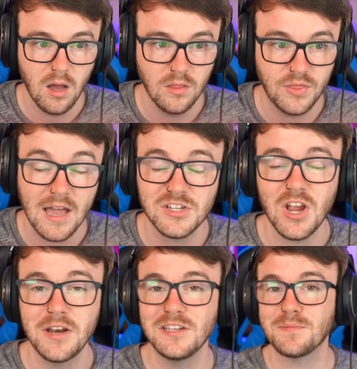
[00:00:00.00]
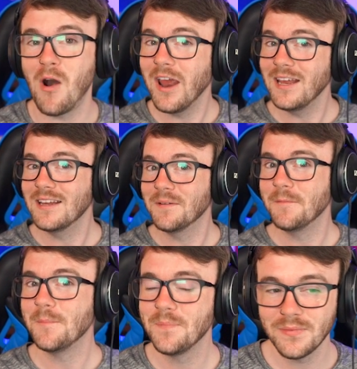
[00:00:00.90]
that shiny sprite.
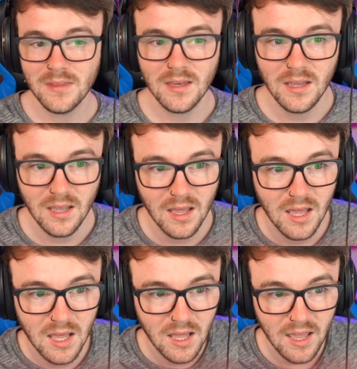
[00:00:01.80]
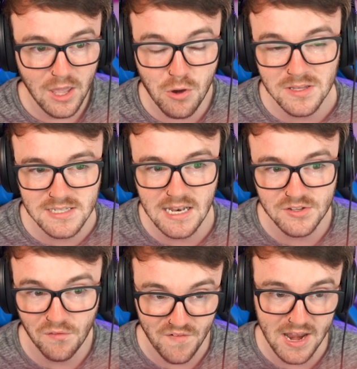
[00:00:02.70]
You can see that it's
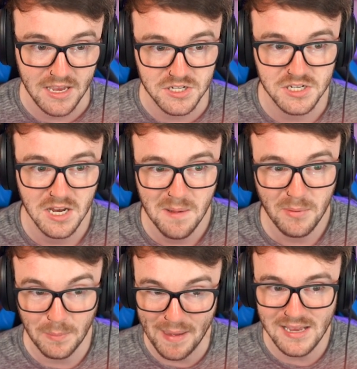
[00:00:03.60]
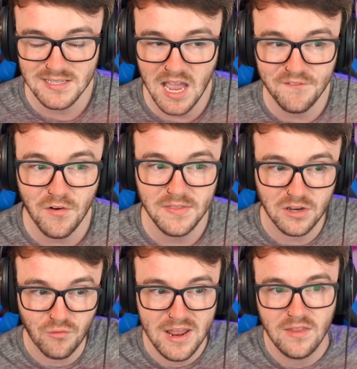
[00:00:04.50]
not finished, but the baseline for it, the
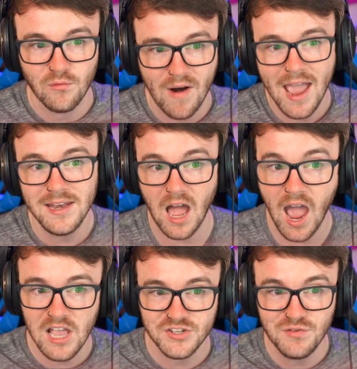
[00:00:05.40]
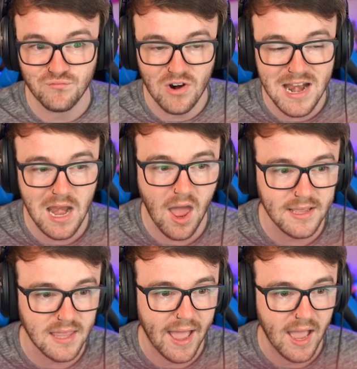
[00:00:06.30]
green and the red, I actually really
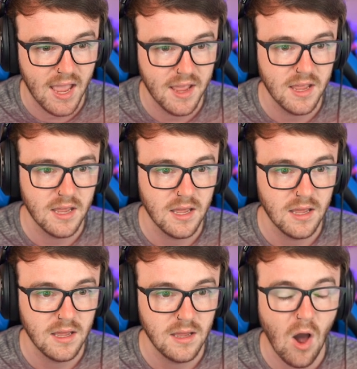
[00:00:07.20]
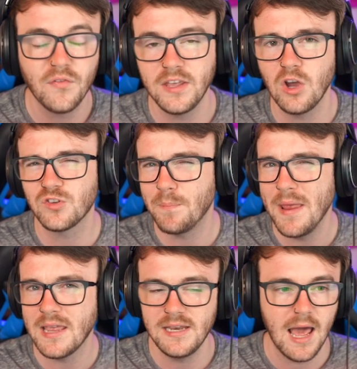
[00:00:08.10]
like that. Obviously, it goes to
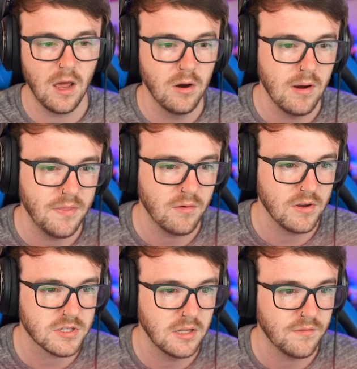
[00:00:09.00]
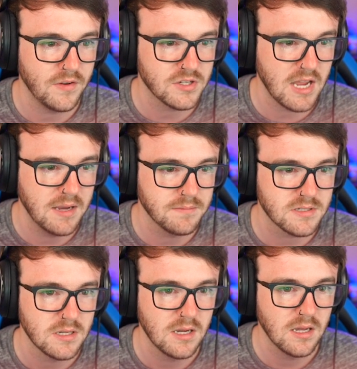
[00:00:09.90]
pink and yellow in the finished
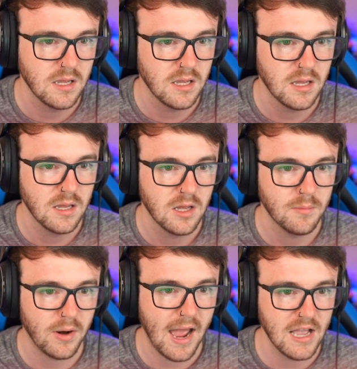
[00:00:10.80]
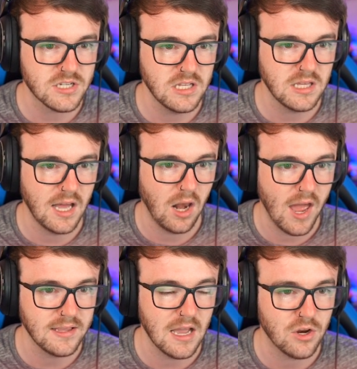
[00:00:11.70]
games, but I actually think I
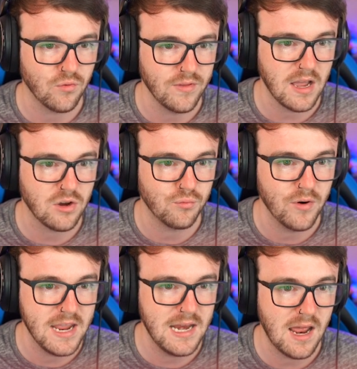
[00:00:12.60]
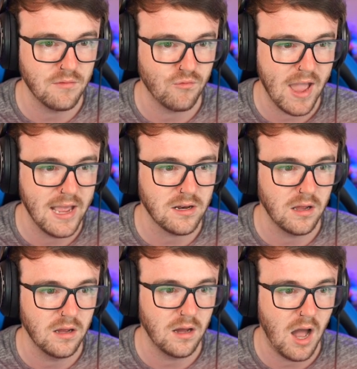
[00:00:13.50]
like that green and red.
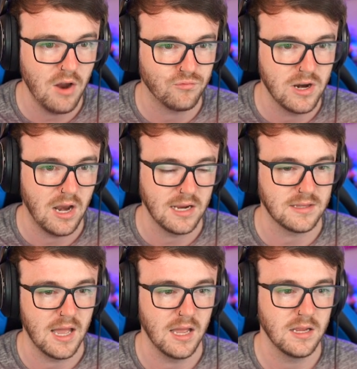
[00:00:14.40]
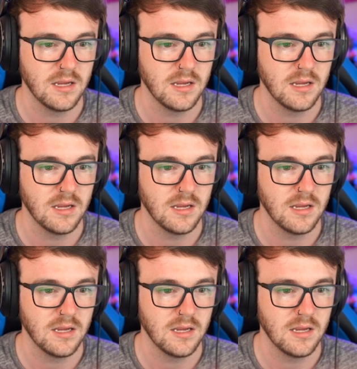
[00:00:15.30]
I really like that.